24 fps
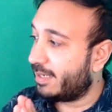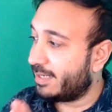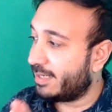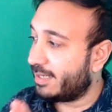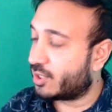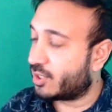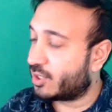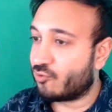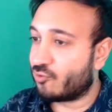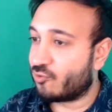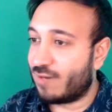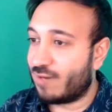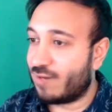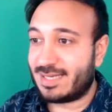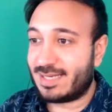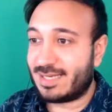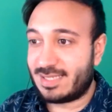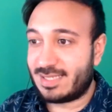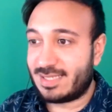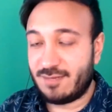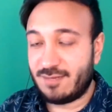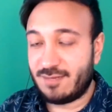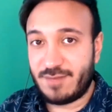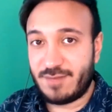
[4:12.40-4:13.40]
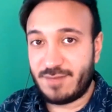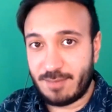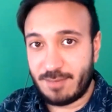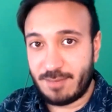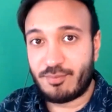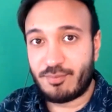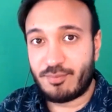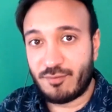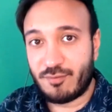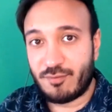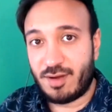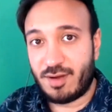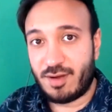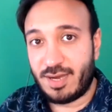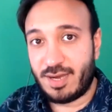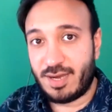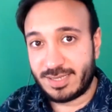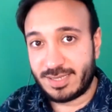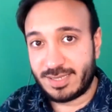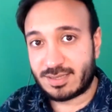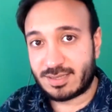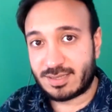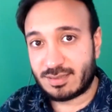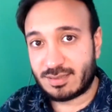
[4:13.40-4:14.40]
interactive,
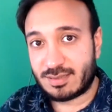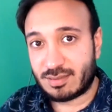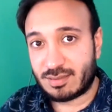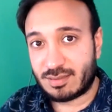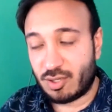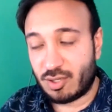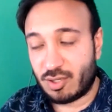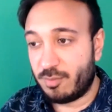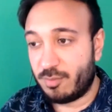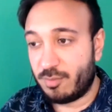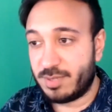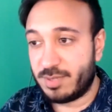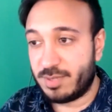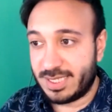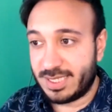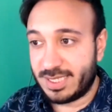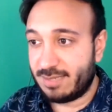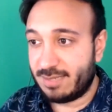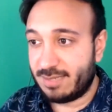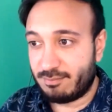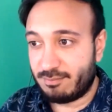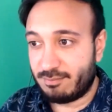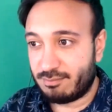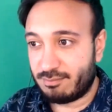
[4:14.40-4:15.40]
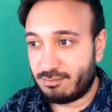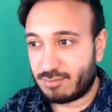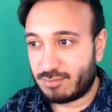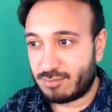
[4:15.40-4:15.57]
improvised comedy